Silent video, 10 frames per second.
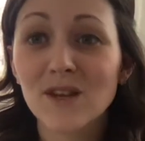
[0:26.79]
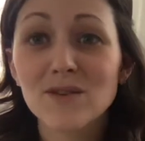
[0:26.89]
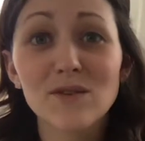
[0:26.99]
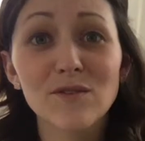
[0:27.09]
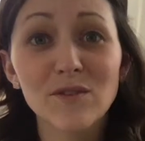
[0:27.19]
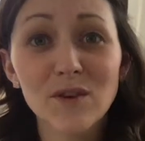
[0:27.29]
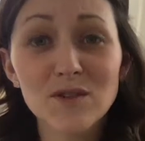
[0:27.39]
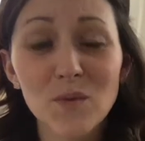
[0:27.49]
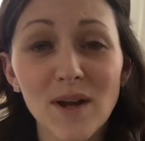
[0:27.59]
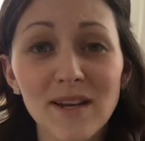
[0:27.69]
So the
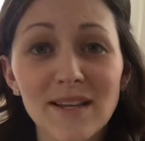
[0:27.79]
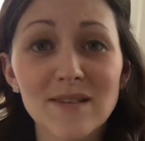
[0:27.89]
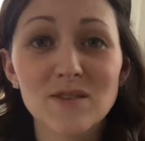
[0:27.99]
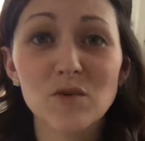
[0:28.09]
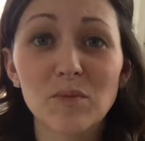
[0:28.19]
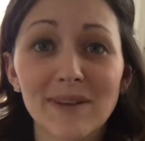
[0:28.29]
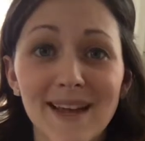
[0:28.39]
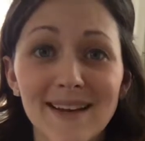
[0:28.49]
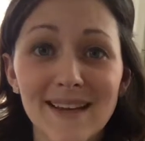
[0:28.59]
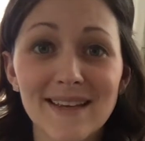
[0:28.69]
first one is to
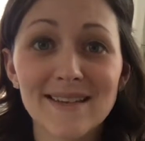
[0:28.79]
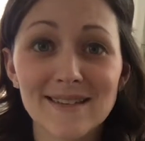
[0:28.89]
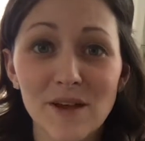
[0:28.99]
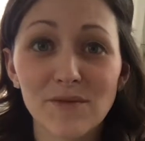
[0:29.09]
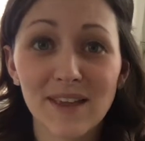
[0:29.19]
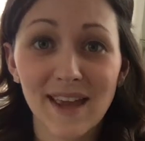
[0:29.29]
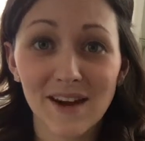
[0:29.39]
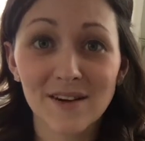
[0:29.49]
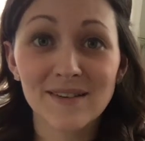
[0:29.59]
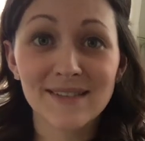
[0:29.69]
plan a
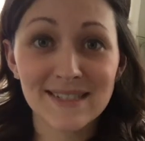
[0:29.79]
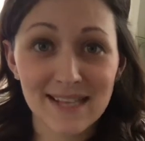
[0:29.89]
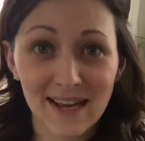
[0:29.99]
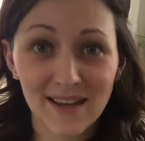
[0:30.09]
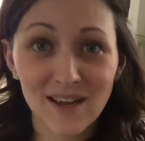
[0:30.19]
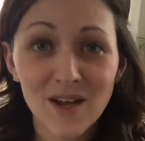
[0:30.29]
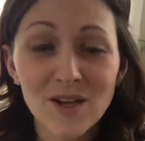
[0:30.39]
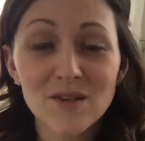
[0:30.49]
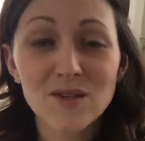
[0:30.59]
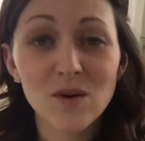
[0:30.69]
self-care day.
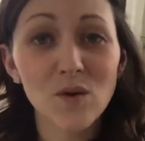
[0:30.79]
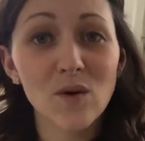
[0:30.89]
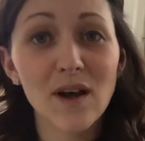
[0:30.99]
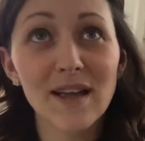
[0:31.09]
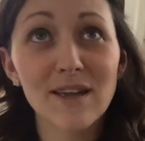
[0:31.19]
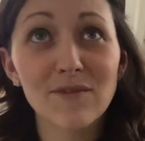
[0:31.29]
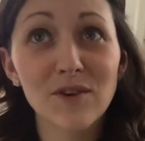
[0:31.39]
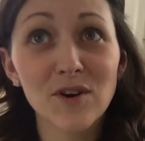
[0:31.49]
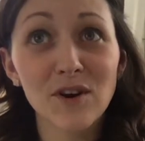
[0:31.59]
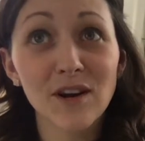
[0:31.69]
So if
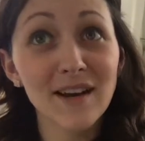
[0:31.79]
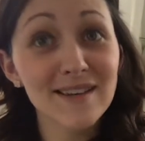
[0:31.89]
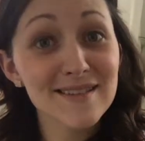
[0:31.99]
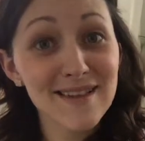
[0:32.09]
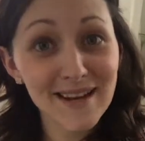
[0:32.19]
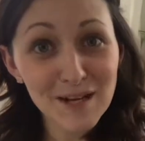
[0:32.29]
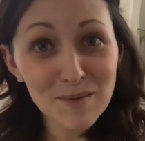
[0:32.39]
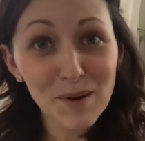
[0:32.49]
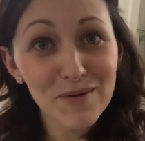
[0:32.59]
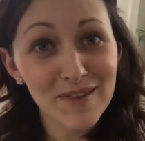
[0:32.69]
you're excited
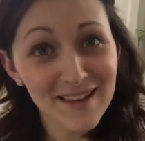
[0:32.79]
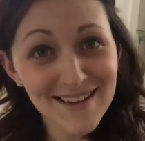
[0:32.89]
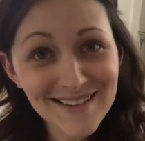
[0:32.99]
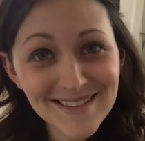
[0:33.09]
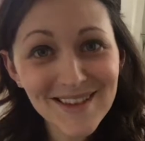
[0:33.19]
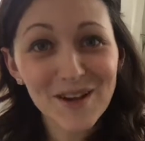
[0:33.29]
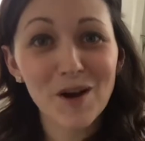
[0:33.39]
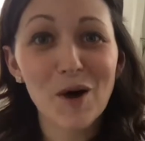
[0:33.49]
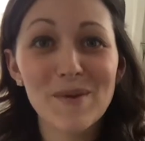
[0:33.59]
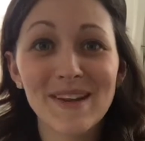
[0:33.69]
about this,
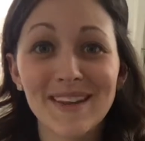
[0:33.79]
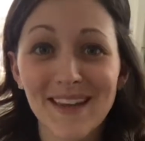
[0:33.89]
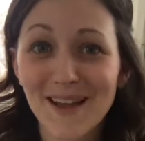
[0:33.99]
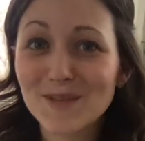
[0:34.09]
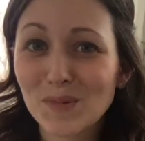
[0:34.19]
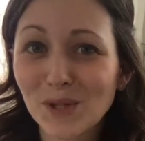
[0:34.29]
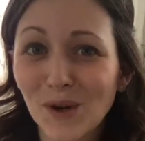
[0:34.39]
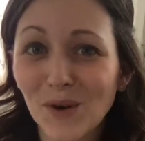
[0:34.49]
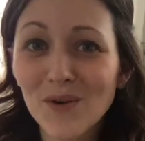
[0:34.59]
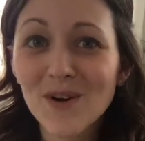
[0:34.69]
comment yes
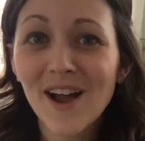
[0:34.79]
below.